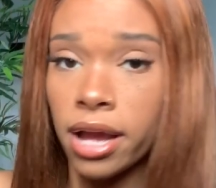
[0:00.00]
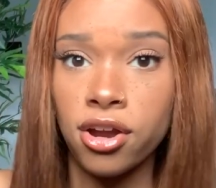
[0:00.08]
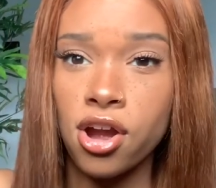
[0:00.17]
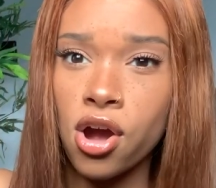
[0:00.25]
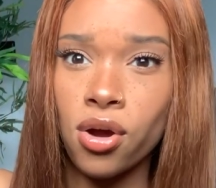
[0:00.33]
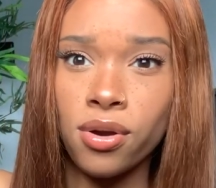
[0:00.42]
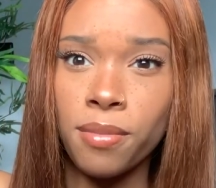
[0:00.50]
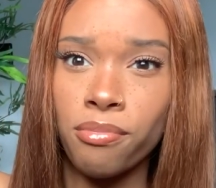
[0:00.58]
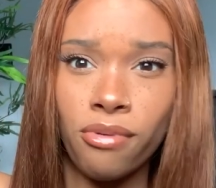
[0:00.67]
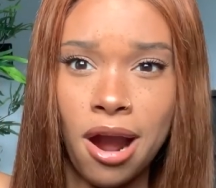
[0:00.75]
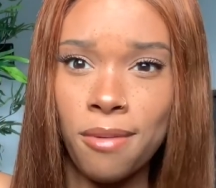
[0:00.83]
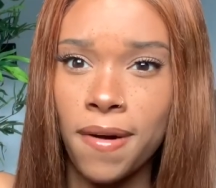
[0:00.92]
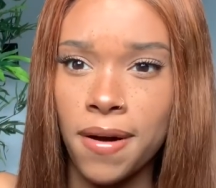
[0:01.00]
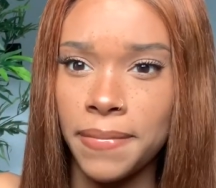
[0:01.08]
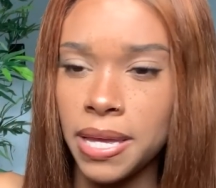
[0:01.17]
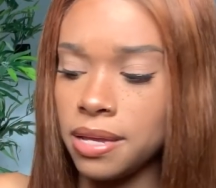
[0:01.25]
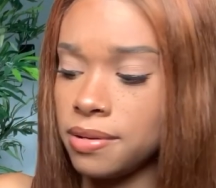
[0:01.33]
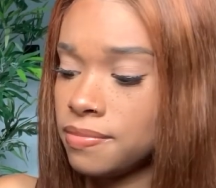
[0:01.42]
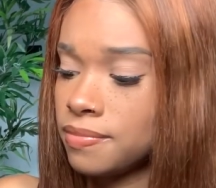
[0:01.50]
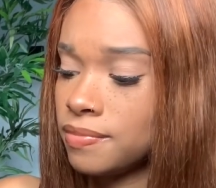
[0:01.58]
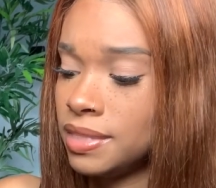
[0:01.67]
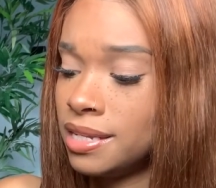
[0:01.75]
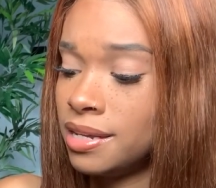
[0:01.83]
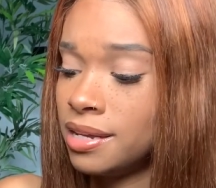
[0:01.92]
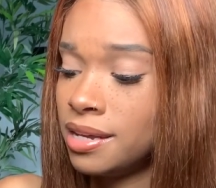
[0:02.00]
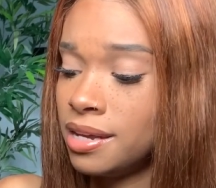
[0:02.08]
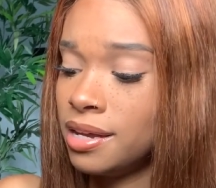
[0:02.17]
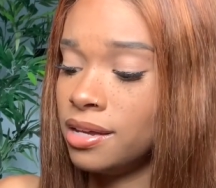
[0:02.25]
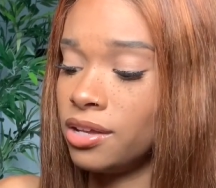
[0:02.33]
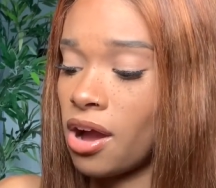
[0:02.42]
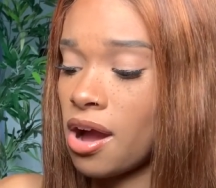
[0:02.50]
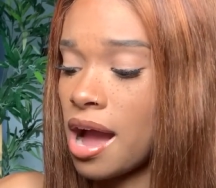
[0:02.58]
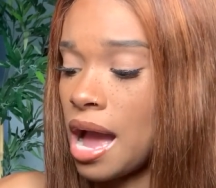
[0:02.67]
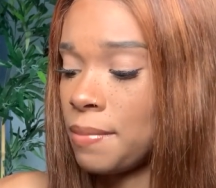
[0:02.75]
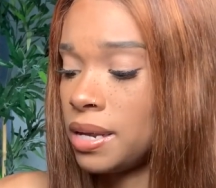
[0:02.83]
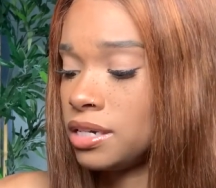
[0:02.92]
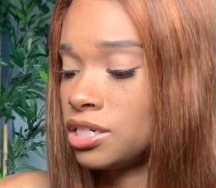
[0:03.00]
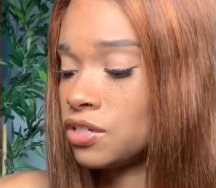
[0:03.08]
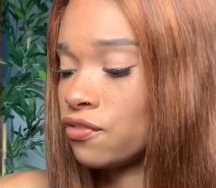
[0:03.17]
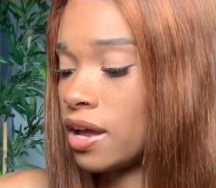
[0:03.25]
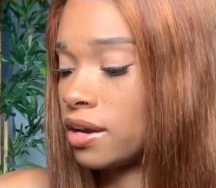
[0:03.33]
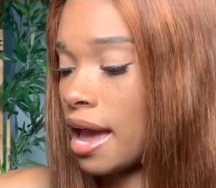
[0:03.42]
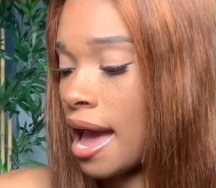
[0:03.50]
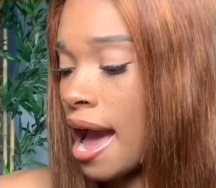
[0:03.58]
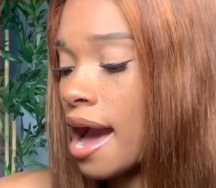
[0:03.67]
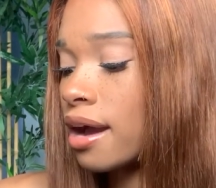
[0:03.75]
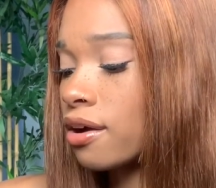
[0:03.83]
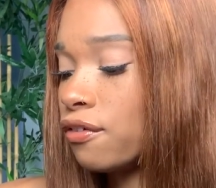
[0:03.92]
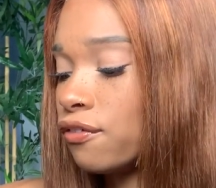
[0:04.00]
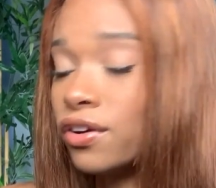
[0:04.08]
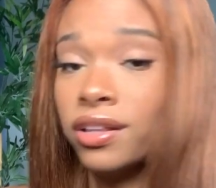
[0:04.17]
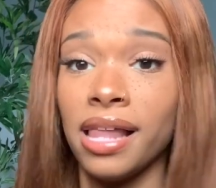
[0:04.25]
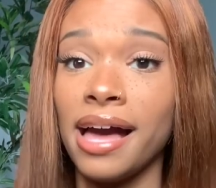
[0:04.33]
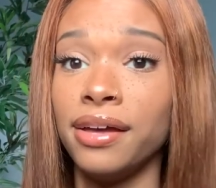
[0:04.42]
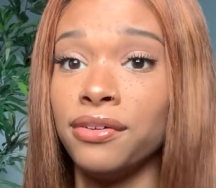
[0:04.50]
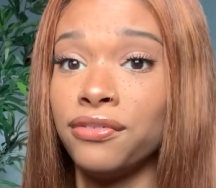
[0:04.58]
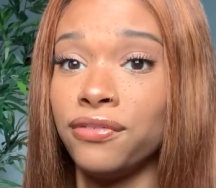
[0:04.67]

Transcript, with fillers: your own brow pomade, y'all, I might have just found a hack for life,